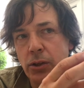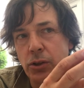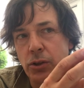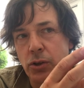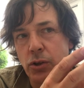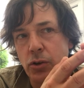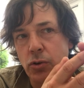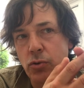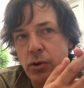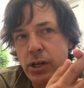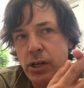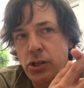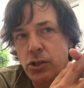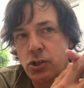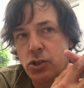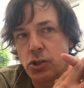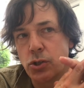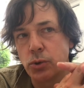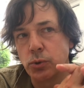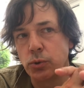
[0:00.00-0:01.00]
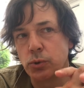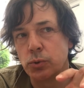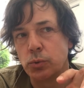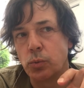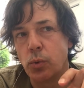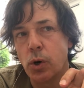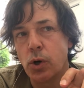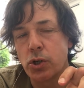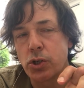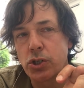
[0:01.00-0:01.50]
The green jeweled
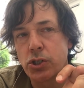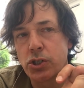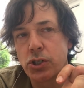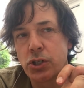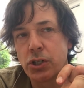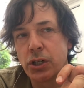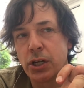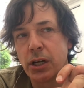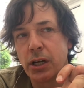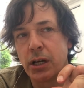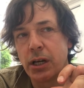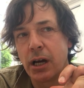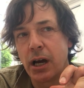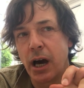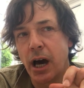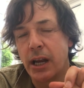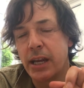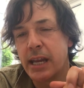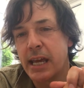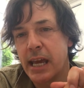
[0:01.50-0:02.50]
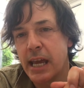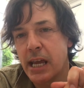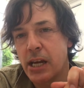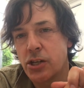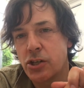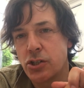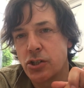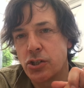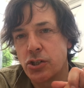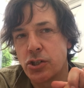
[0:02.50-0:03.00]
watch,
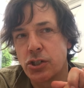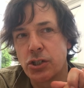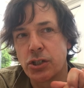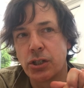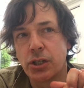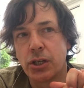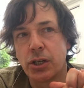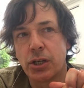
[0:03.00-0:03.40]
unhinged,